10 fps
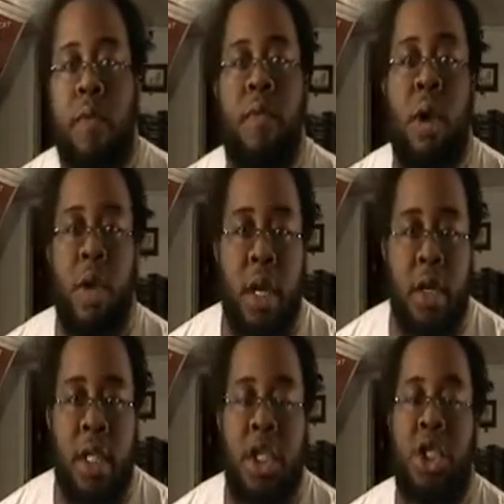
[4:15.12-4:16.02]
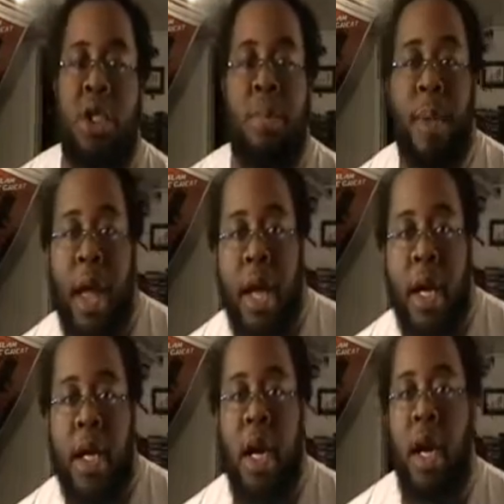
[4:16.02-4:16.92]
voting, such as your
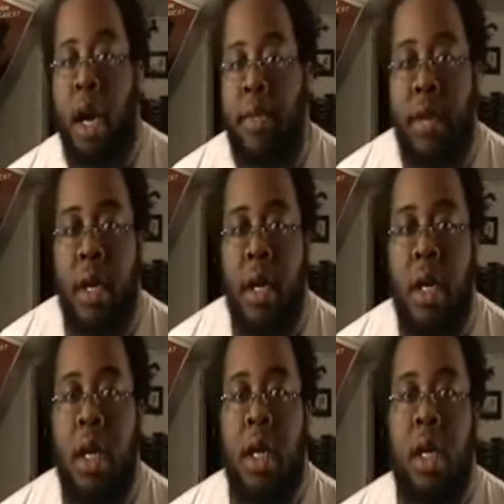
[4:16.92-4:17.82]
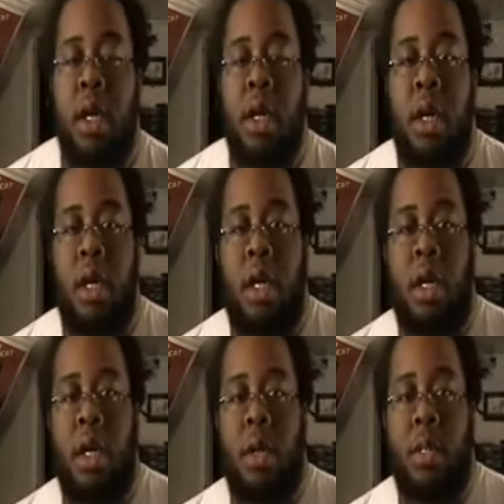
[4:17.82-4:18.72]
mayor, your governor,
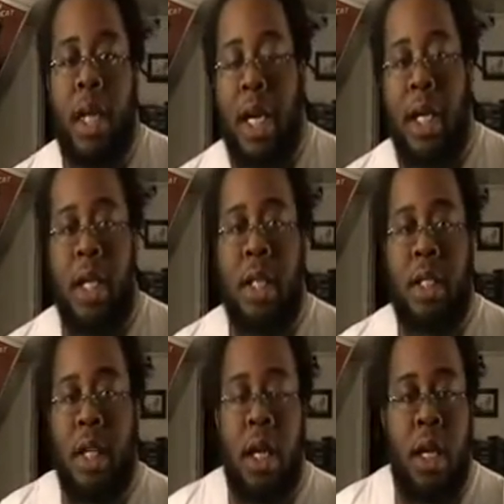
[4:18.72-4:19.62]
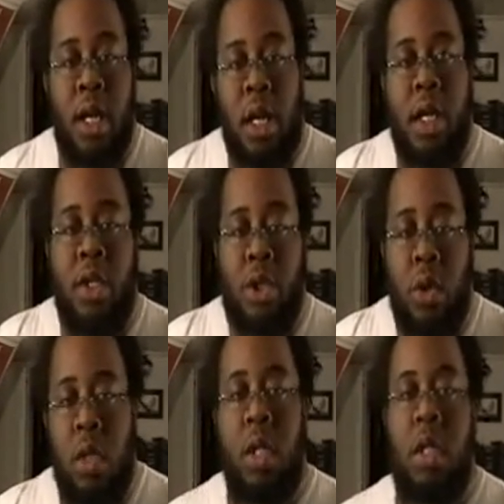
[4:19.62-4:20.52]
you know, delegates that are
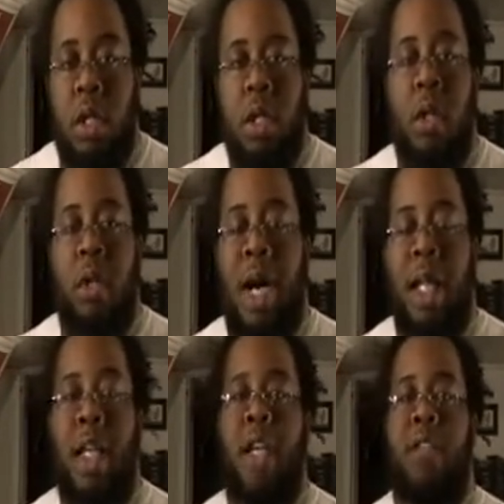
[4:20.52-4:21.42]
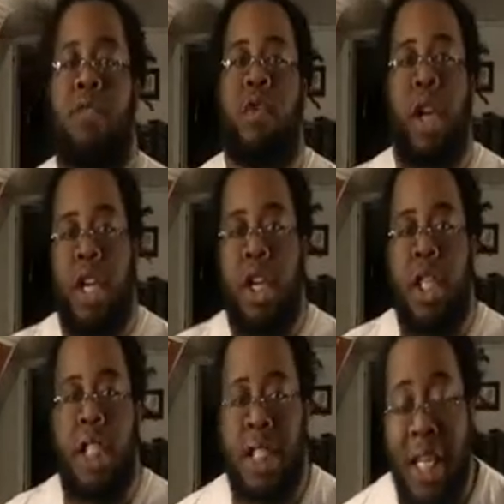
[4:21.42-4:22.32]
controlling, you know, how things run in
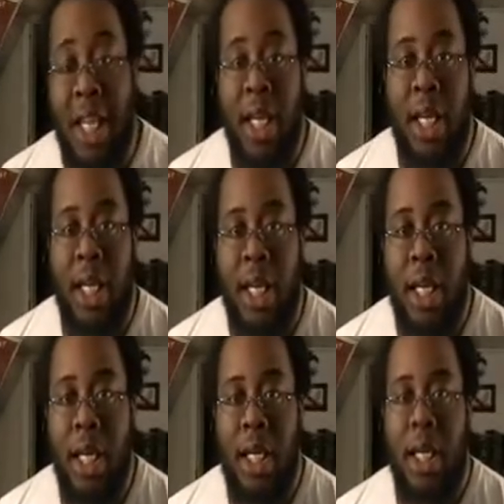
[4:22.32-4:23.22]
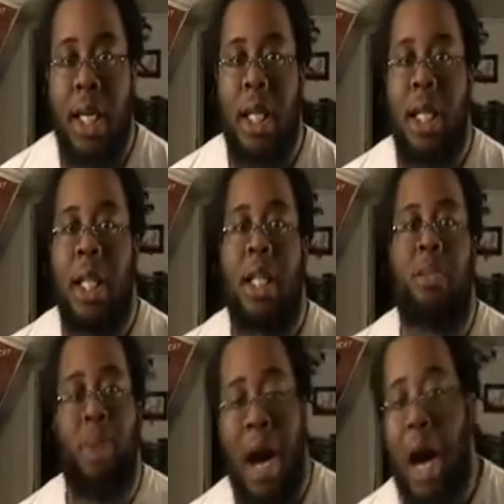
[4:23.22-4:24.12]
your city,
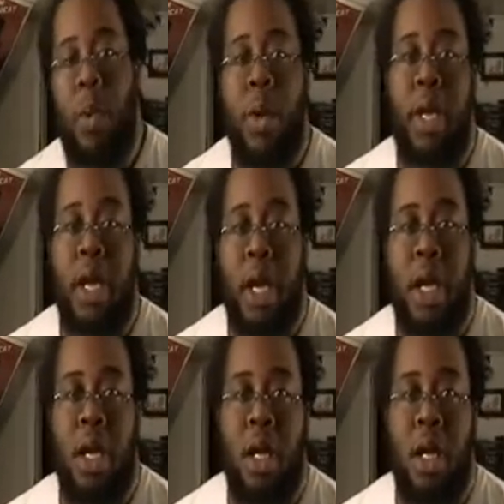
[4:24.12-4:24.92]
there's power in there,